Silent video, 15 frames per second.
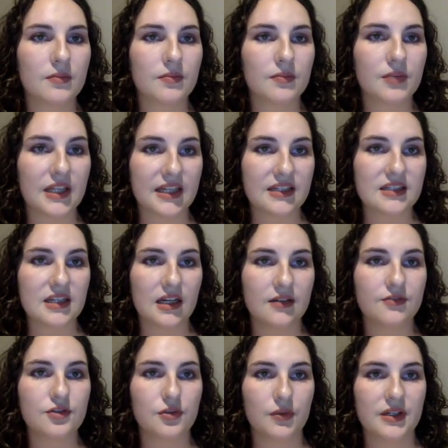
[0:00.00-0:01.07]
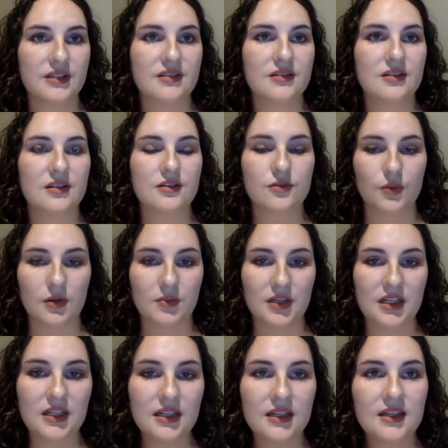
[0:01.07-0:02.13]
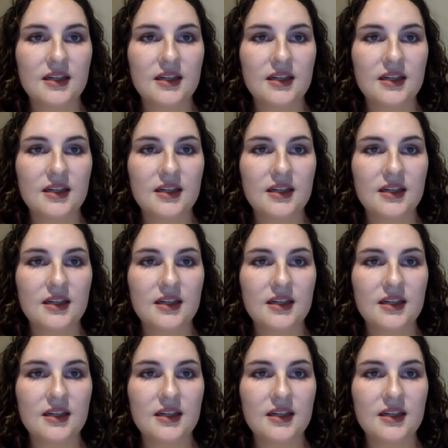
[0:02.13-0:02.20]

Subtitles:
plant of choice, the soybean,